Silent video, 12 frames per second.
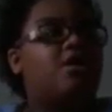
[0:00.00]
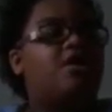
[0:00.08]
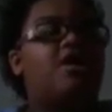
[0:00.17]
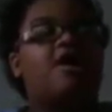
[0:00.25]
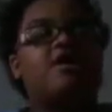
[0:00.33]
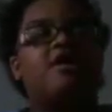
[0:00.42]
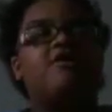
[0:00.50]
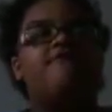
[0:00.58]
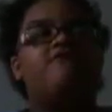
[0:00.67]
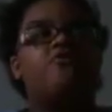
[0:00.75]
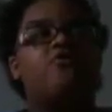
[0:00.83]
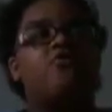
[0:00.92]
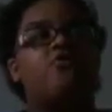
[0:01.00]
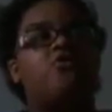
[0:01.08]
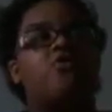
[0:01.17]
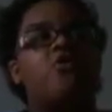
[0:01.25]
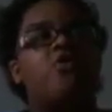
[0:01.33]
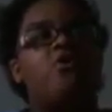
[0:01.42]
Like if
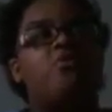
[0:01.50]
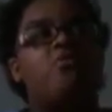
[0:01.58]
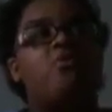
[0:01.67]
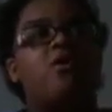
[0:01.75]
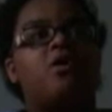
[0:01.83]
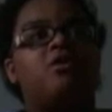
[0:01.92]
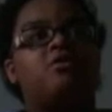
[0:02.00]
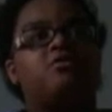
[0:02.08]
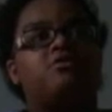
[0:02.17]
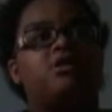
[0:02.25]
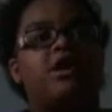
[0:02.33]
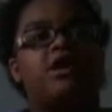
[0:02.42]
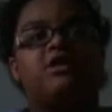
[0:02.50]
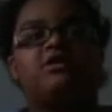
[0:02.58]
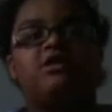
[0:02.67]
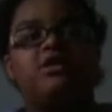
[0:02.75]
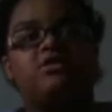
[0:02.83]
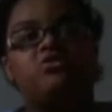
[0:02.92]
you want
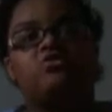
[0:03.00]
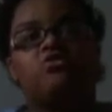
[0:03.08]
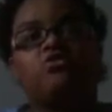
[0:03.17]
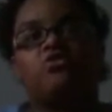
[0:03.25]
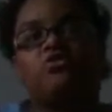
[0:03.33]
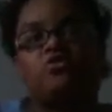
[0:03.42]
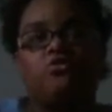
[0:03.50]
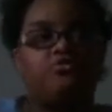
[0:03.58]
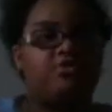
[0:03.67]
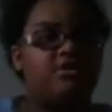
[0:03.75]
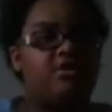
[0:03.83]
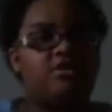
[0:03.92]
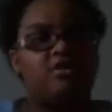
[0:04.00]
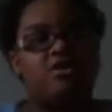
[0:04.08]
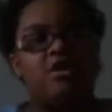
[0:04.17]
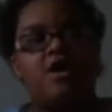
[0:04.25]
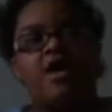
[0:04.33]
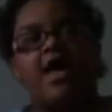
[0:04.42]
a shirt, hoodie,
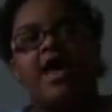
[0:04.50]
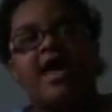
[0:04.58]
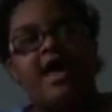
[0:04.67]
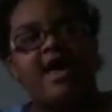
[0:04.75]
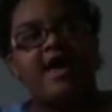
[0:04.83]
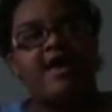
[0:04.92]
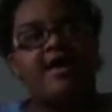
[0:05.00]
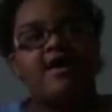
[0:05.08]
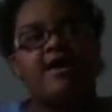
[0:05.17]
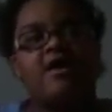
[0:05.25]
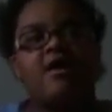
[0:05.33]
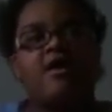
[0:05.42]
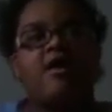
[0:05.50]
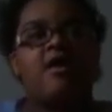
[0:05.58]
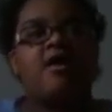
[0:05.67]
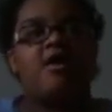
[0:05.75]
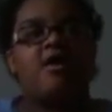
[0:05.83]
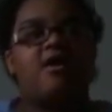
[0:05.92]
hat. had
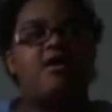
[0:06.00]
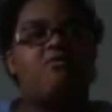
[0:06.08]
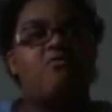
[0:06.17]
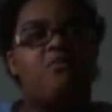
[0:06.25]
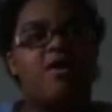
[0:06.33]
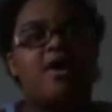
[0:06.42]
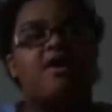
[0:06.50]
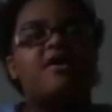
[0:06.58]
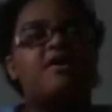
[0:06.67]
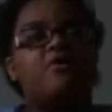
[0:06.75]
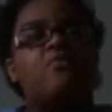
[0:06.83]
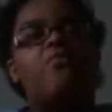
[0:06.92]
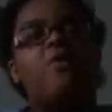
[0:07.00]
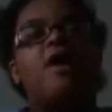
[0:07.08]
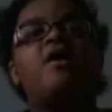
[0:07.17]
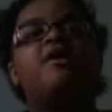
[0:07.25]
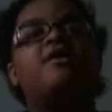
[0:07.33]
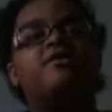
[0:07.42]
what
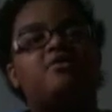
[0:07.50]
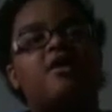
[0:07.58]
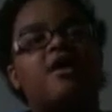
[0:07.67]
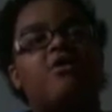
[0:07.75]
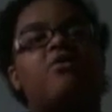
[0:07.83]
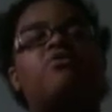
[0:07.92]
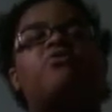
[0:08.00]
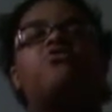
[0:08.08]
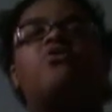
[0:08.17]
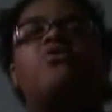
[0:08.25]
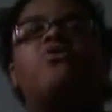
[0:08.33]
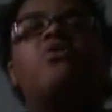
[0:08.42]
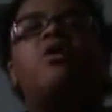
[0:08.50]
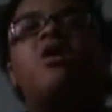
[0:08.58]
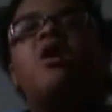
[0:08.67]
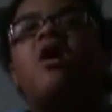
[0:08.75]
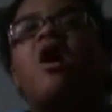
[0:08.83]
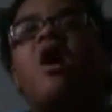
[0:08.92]
what is down. So
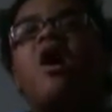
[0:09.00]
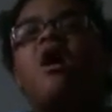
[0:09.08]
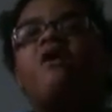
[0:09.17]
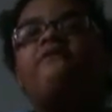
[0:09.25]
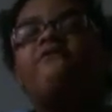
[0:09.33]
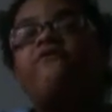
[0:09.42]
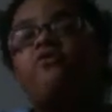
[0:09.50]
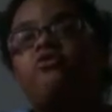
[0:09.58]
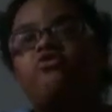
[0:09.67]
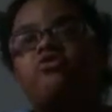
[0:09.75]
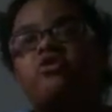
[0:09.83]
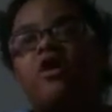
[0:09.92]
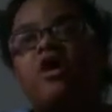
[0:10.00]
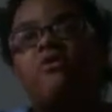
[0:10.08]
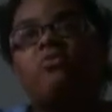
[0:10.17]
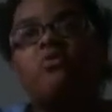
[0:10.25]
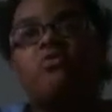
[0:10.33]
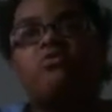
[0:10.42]
I first I
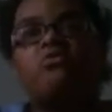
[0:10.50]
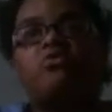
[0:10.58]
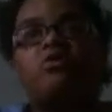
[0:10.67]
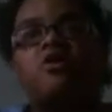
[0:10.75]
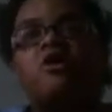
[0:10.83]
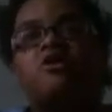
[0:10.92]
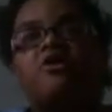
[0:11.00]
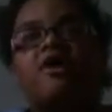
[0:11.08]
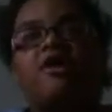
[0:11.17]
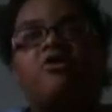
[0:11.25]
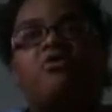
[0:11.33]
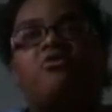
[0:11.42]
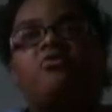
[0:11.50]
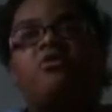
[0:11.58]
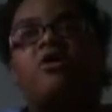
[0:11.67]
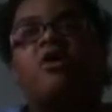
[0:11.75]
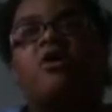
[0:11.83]
wrote down